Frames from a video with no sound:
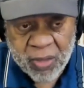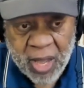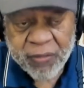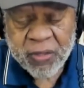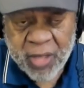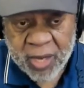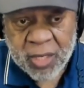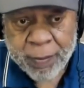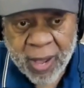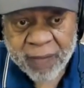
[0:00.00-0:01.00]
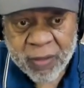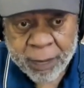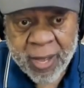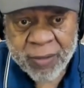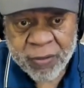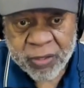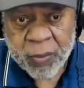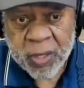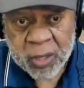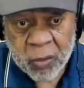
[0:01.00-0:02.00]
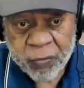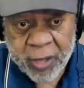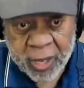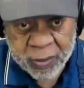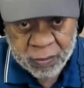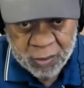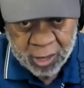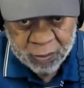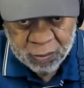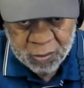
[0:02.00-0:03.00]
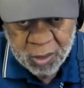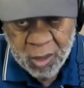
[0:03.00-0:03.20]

I think they had in the back of their mind that they were going to go there and and